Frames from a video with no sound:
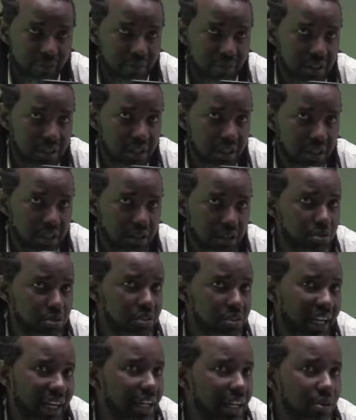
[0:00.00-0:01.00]
those
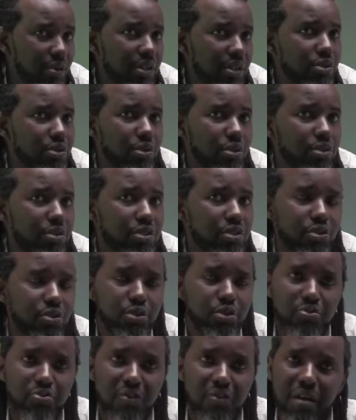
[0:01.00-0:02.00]
graduations, those fun
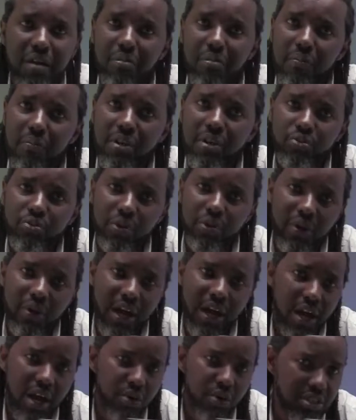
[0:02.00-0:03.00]
moments when you are out
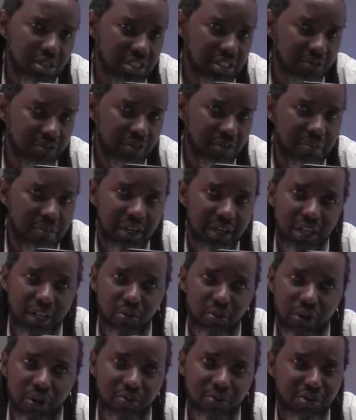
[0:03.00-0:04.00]
as a family, when you
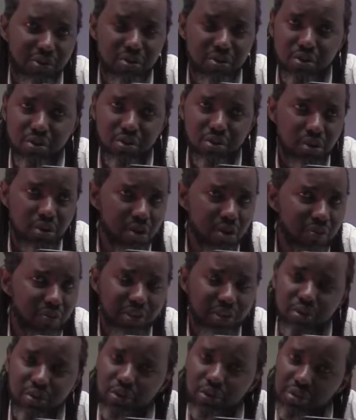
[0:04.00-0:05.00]
go to
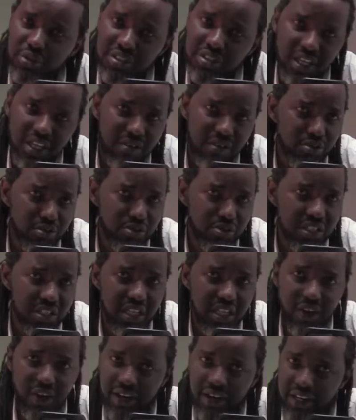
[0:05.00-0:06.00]
reserve to see our
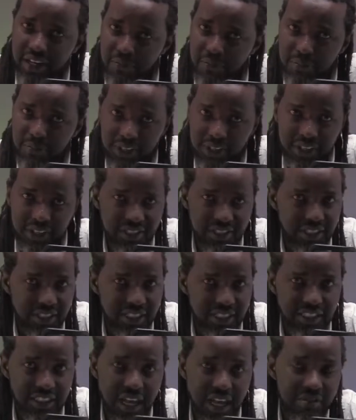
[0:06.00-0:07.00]
grandparents and stuff.
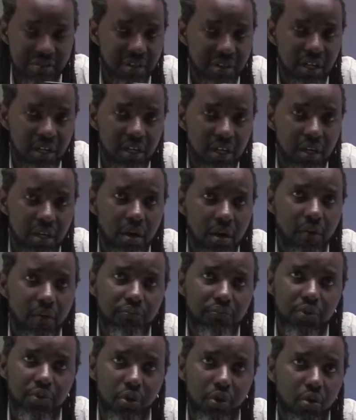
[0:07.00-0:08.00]

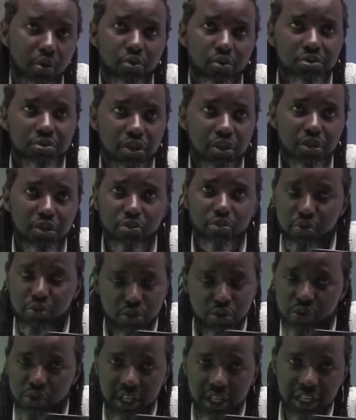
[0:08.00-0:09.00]
Because
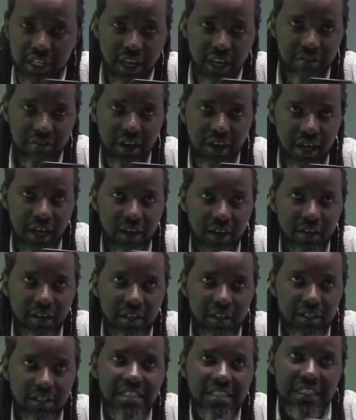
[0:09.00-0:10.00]
there's
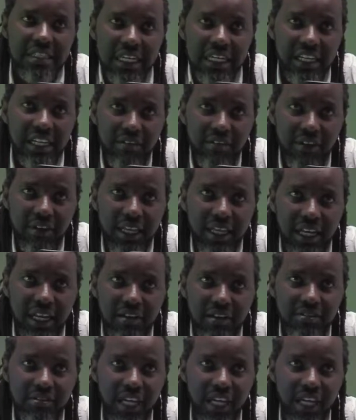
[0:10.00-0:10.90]
really never enough time